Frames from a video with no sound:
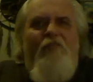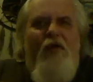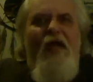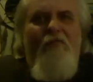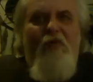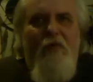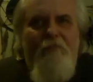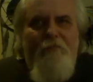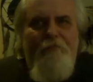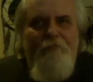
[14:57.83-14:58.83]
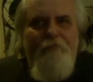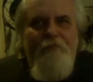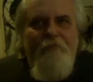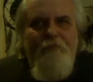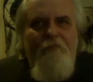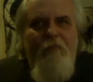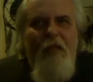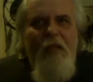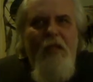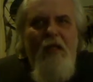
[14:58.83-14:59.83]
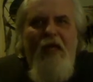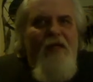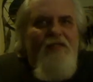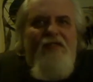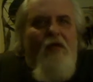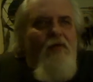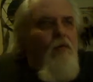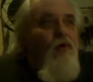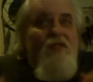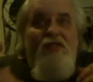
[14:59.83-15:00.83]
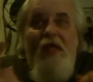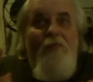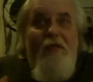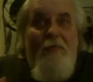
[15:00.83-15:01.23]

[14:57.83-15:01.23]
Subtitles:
forever. And this is only one subject